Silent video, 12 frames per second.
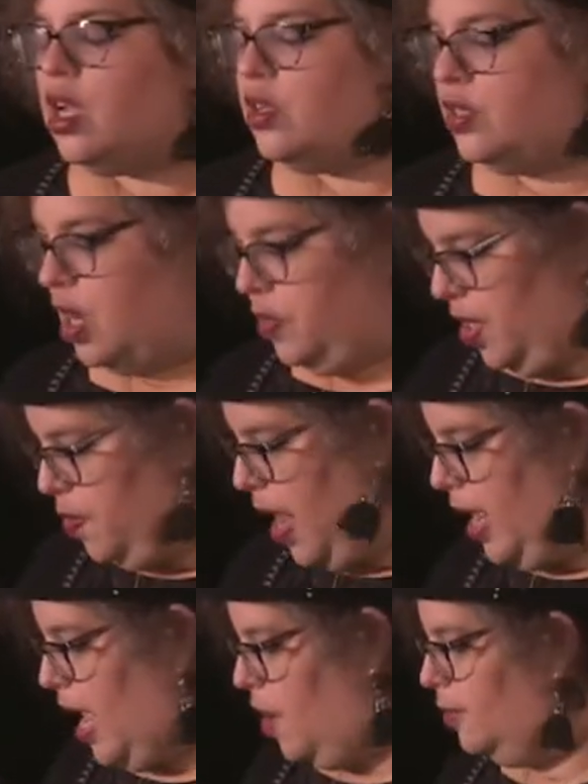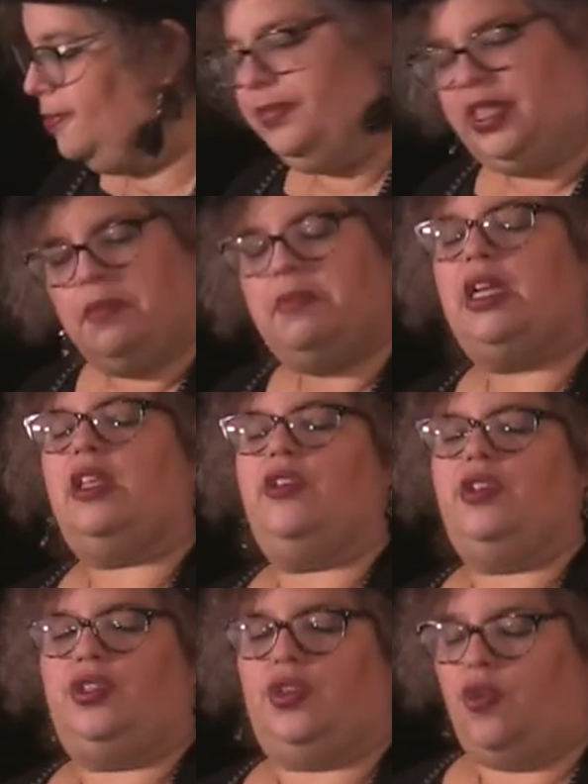So he went out in the middle of
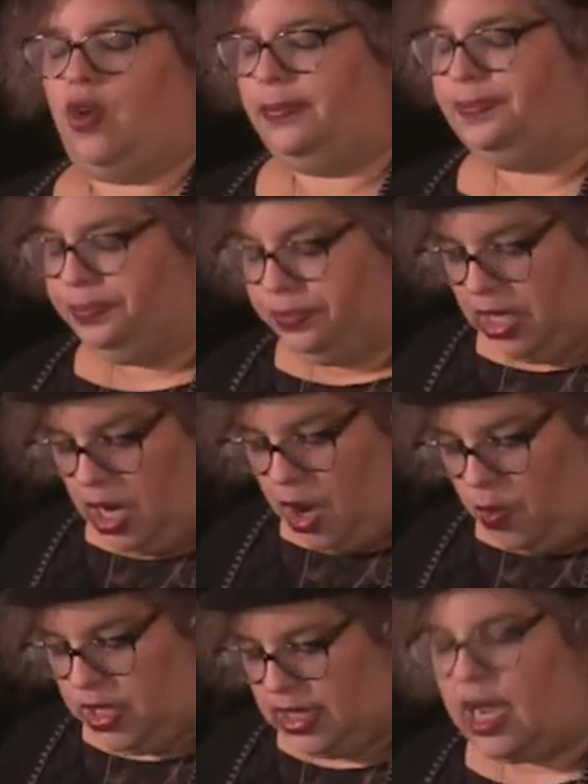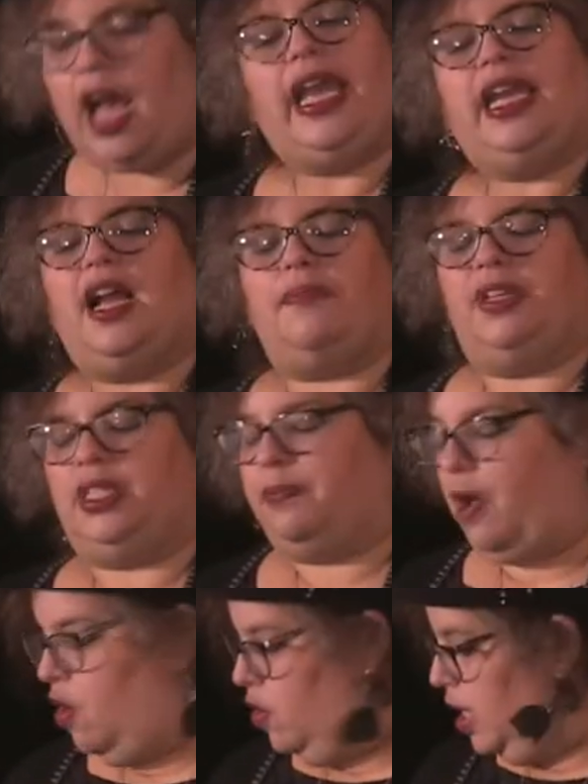the storm, was tying up his
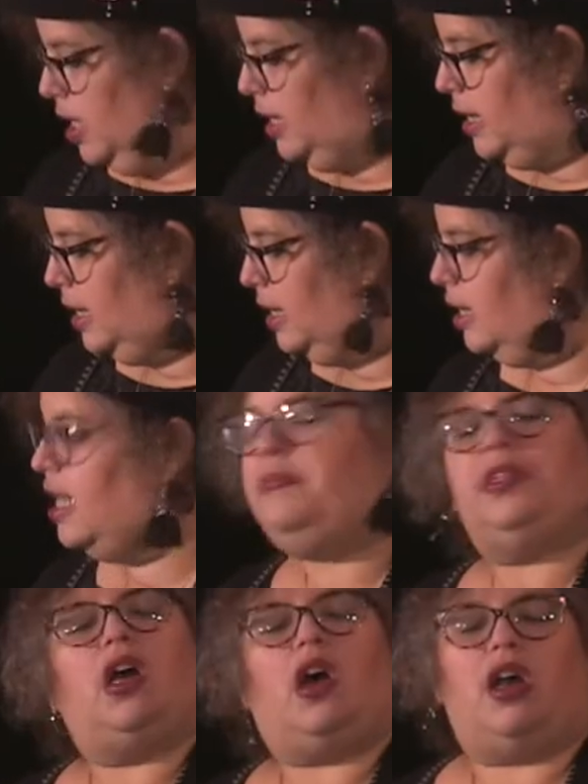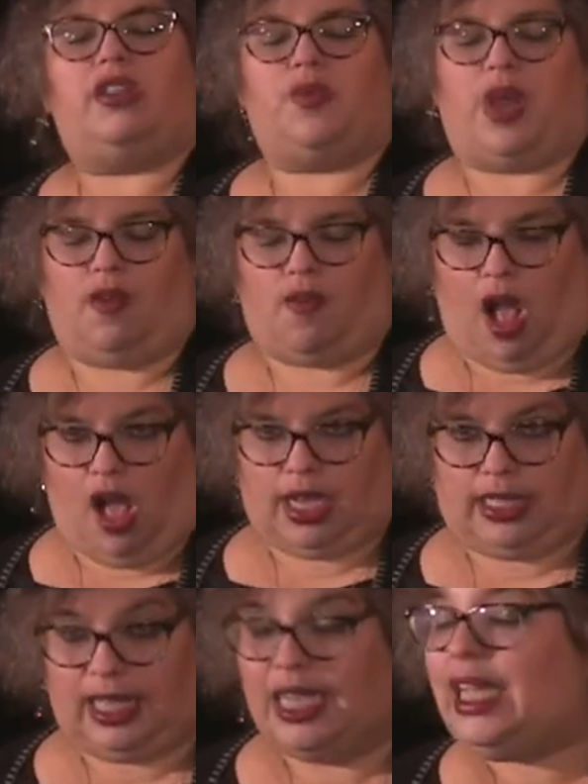boat, slipped on the wet
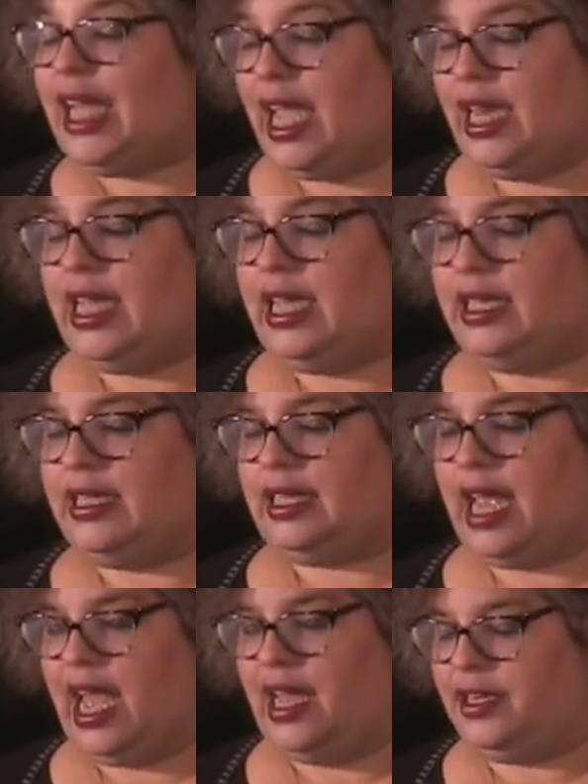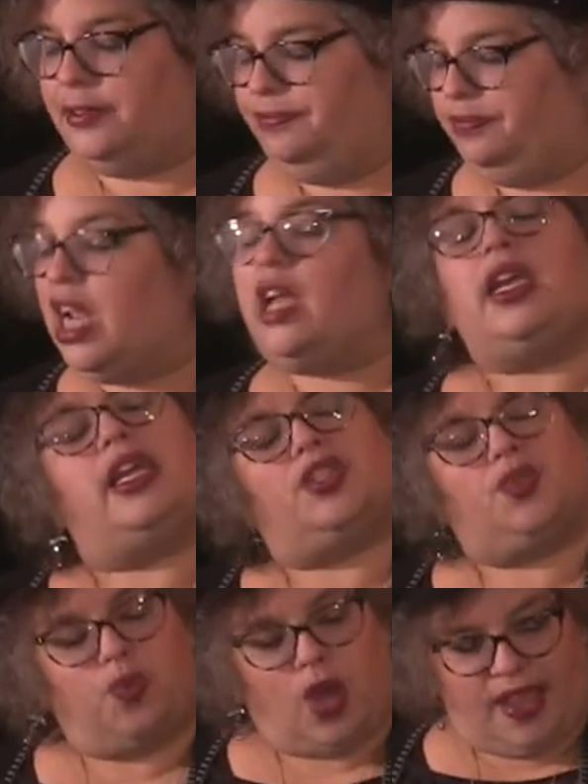rocks, and hit his head.
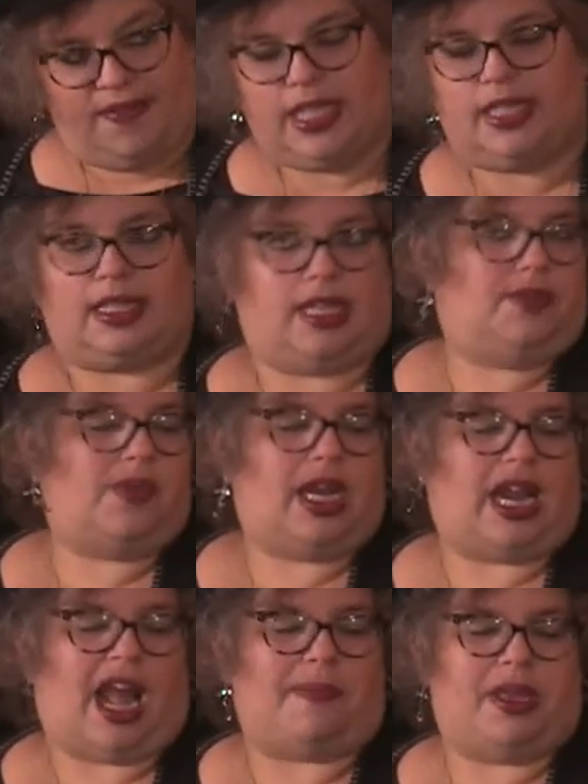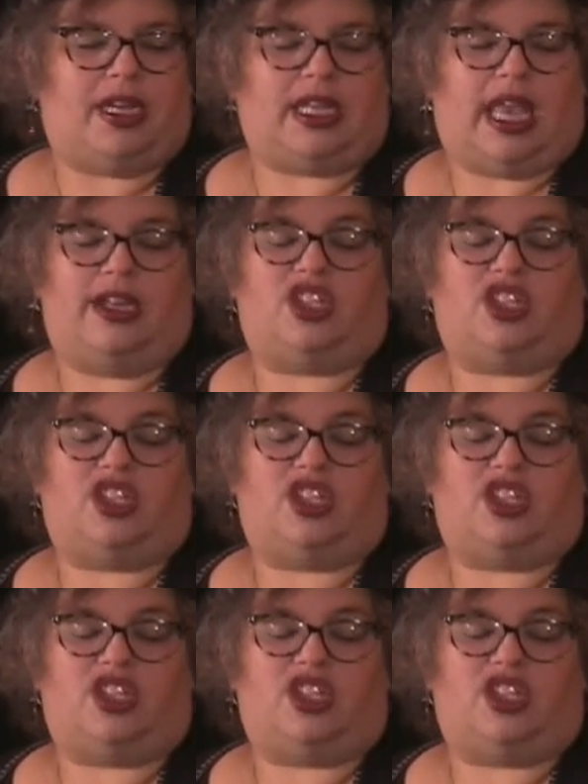His wife had seen what happened and